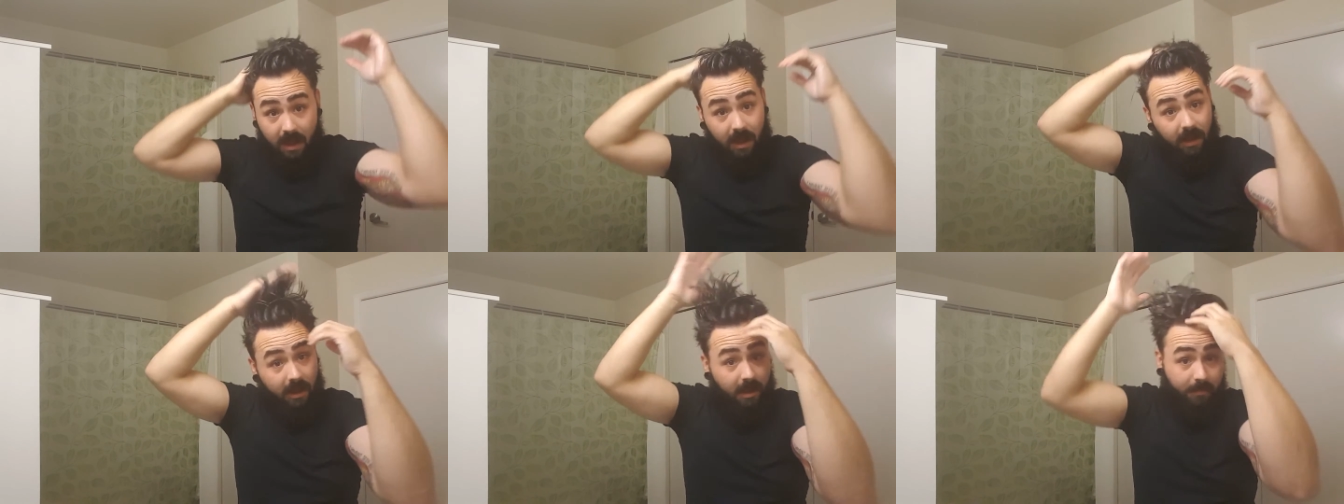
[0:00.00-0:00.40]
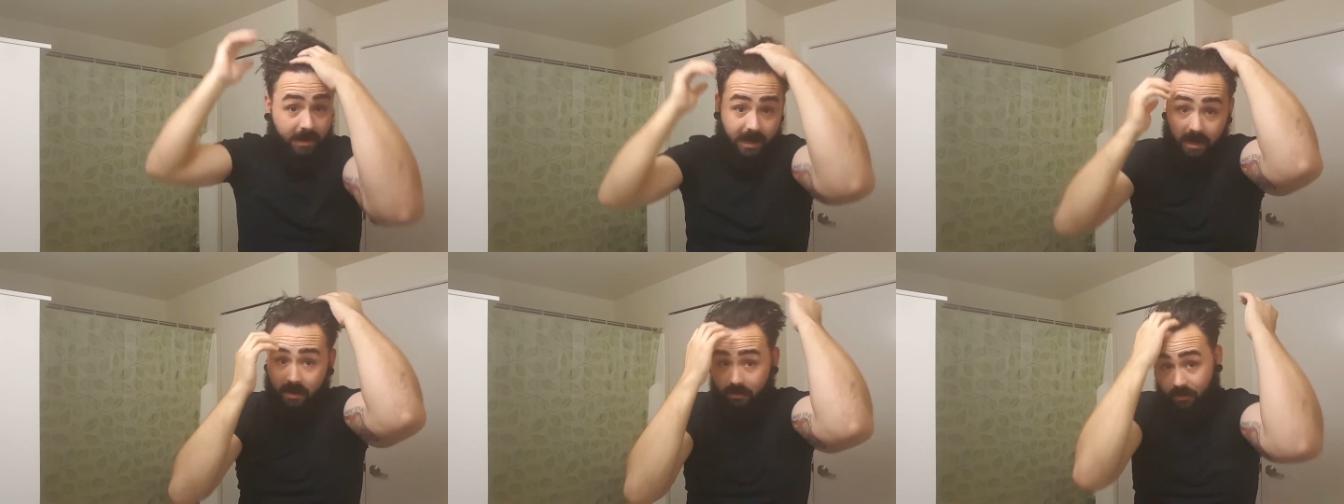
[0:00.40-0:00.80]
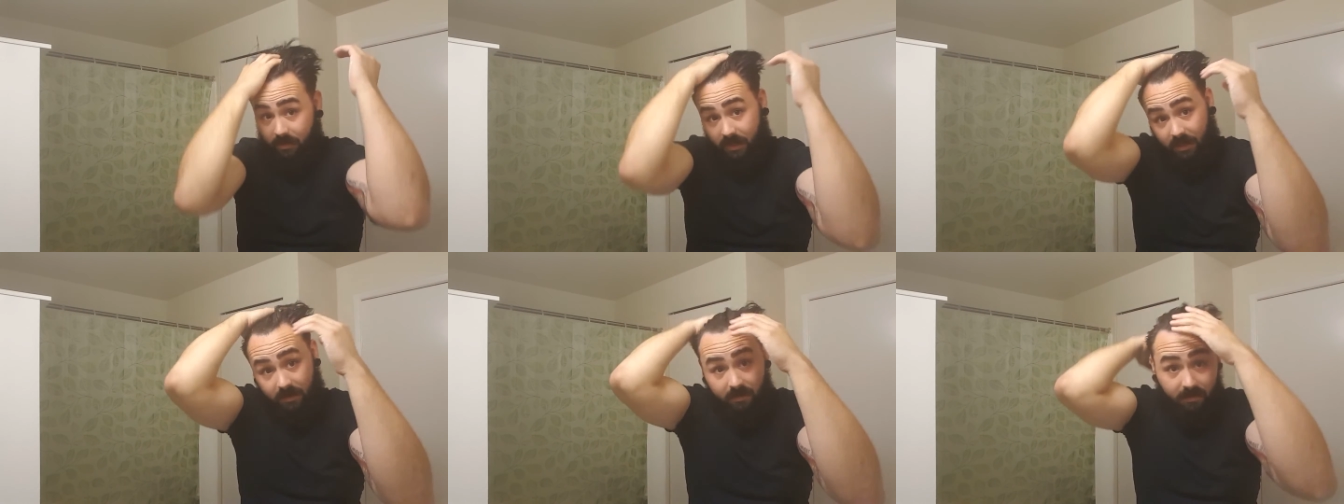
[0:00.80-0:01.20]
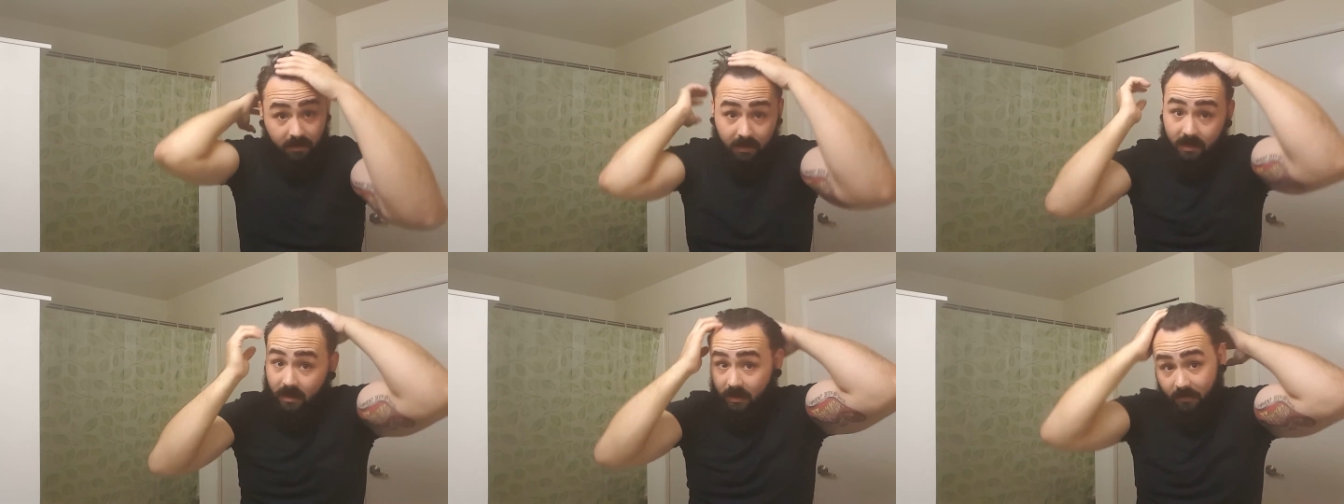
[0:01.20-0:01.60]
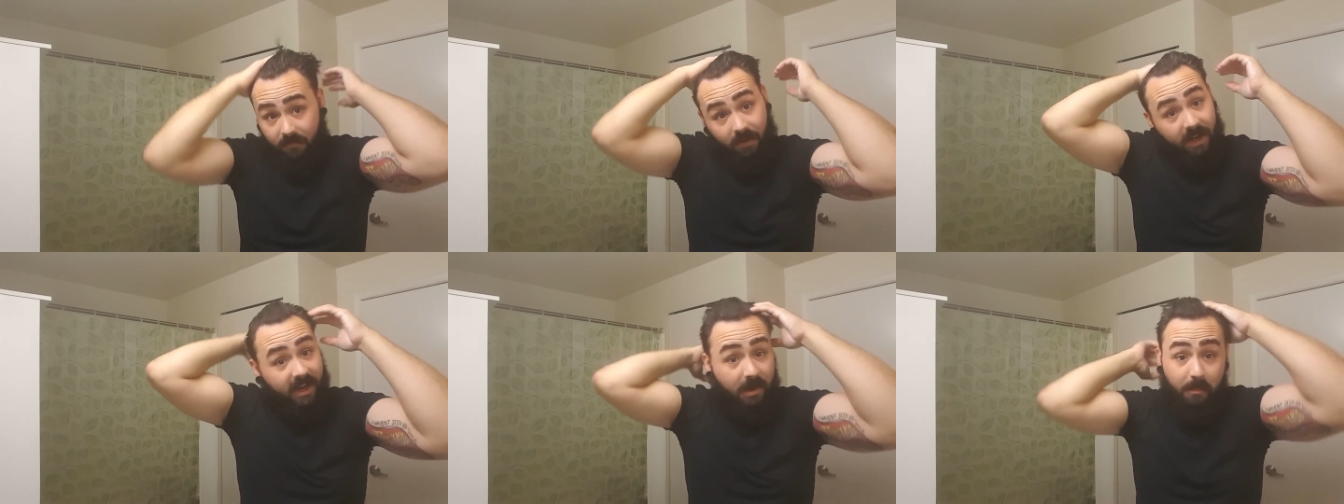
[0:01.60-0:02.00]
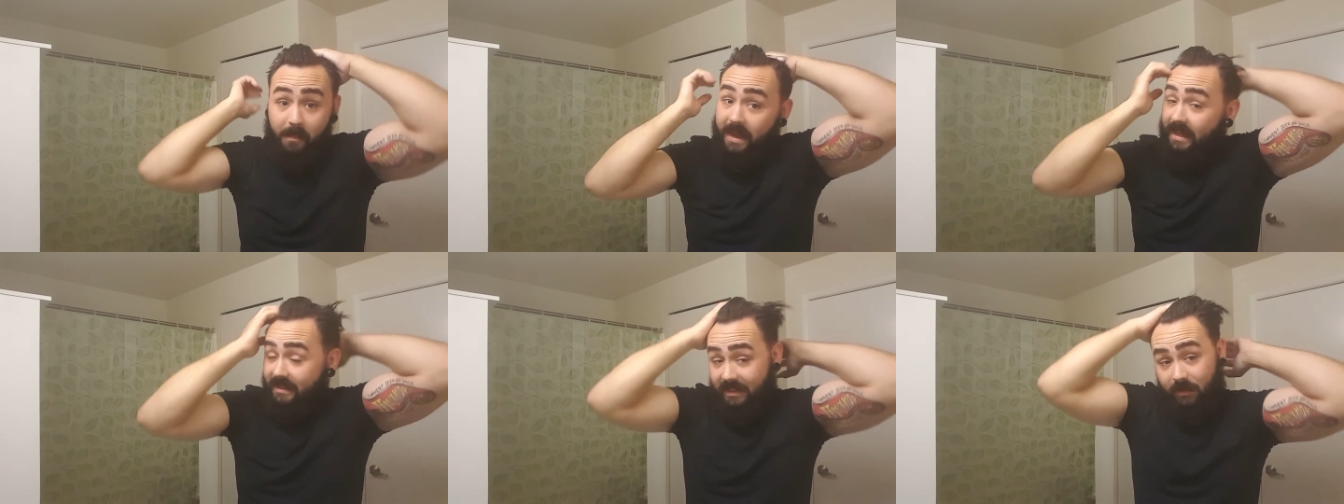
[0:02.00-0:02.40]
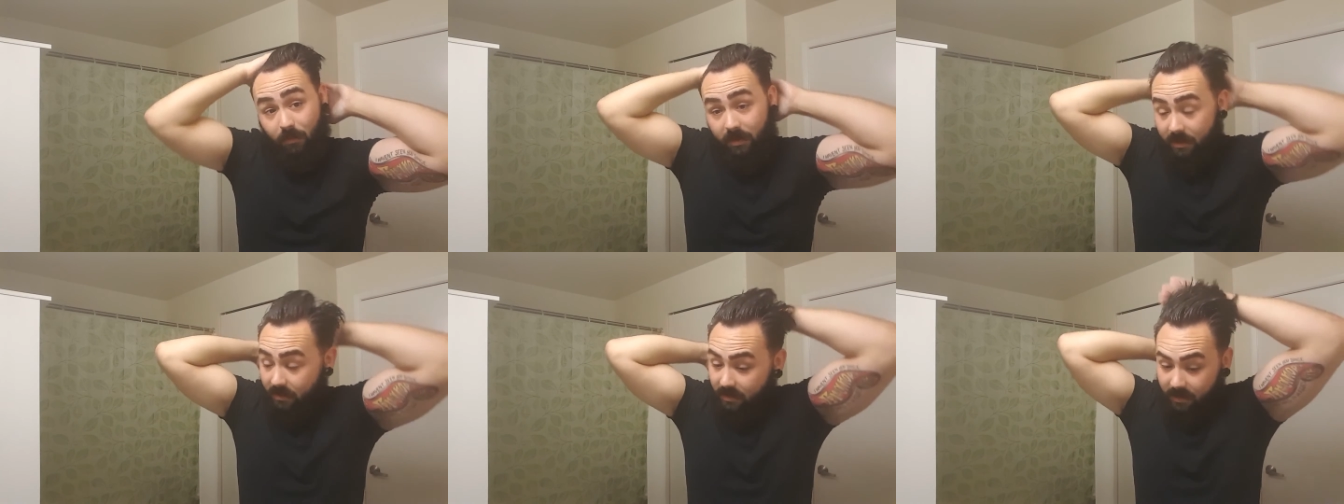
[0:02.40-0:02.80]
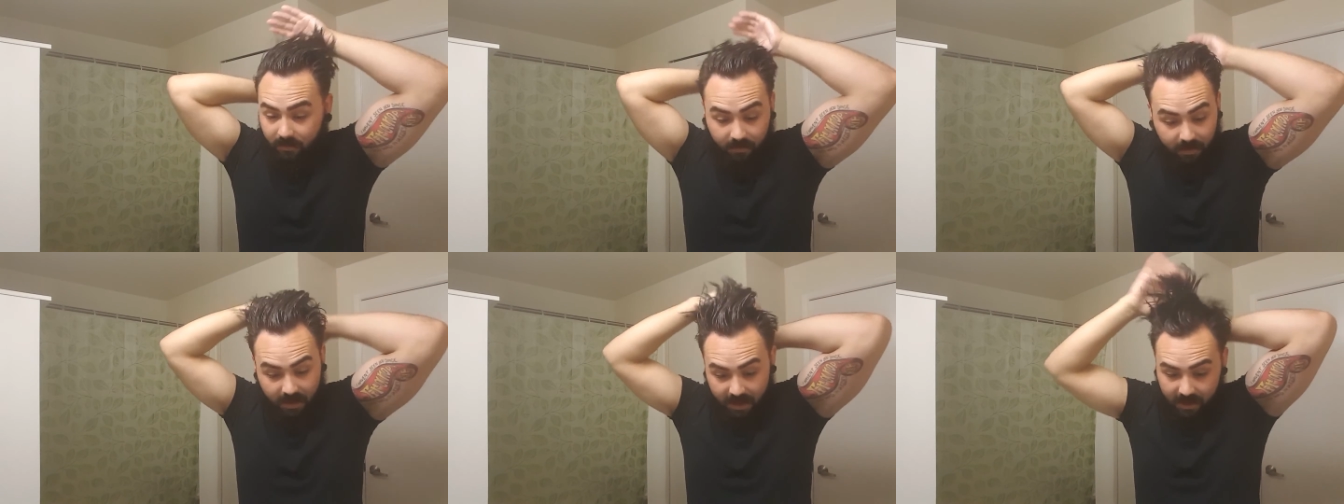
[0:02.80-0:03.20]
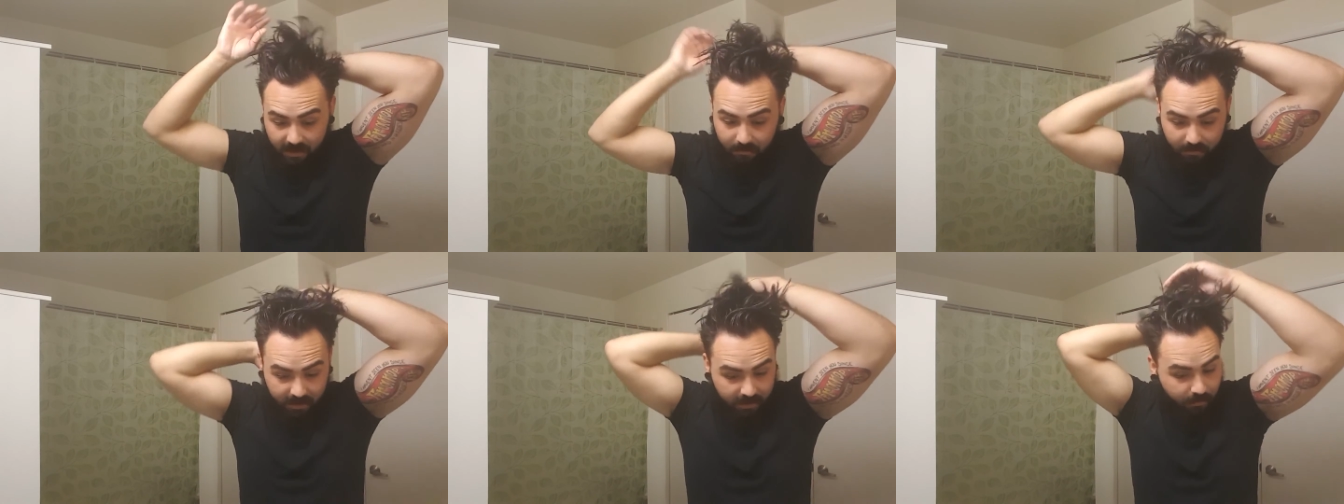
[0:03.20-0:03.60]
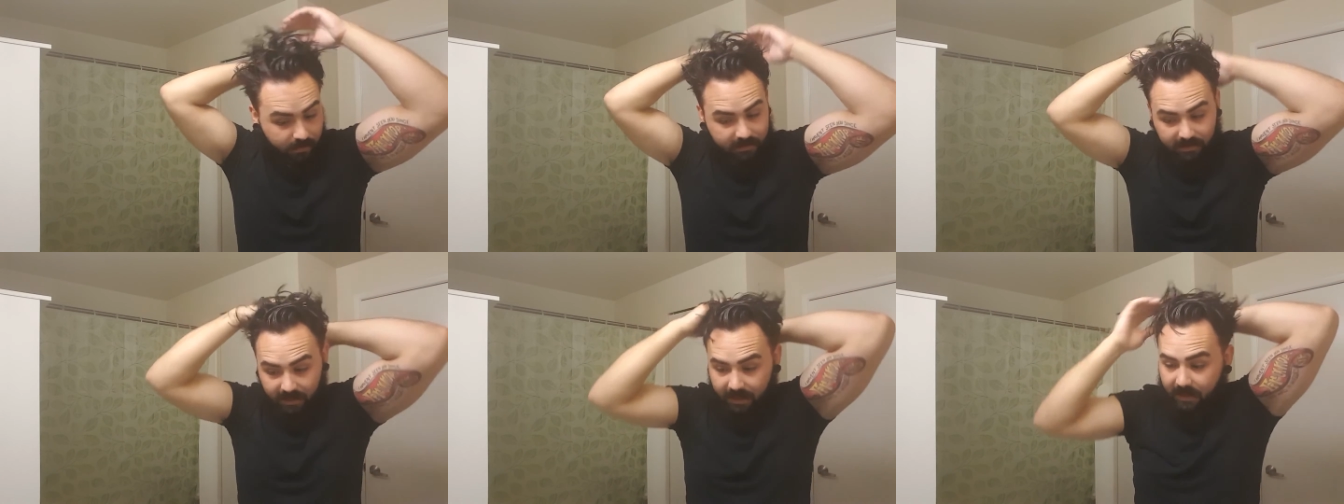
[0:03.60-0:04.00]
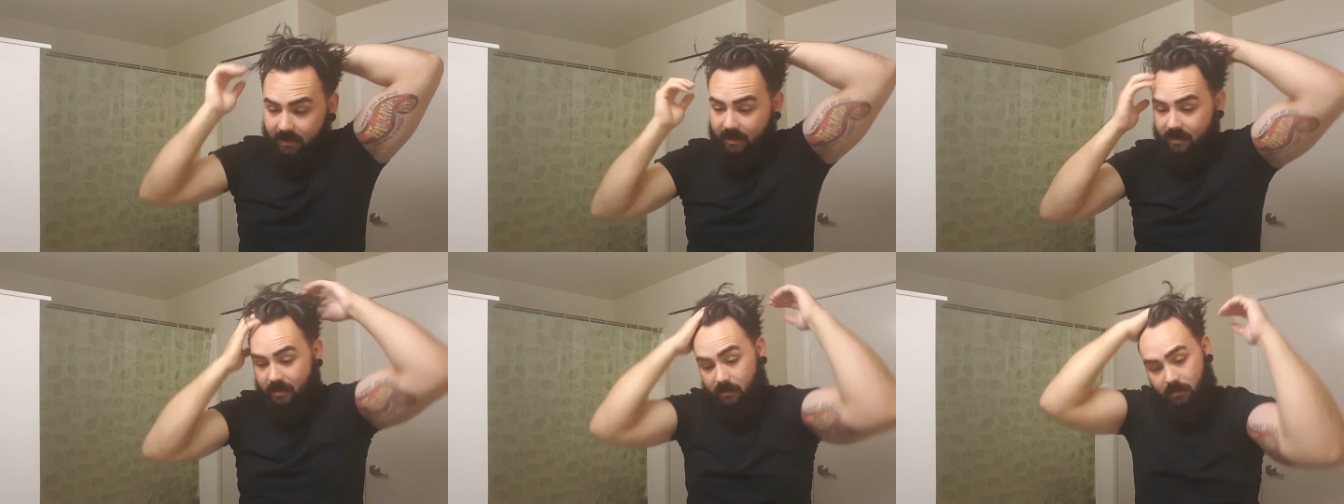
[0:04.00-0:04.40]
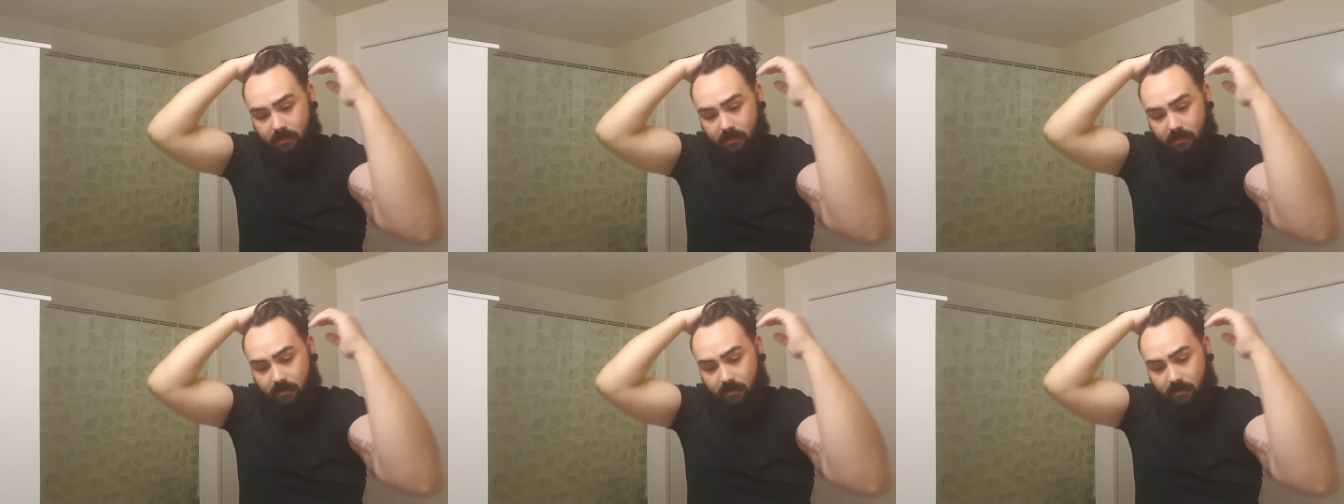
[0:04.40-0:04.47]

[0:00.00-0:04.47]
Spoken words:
I got my hair looking fucking amazing with it the other night, but it was like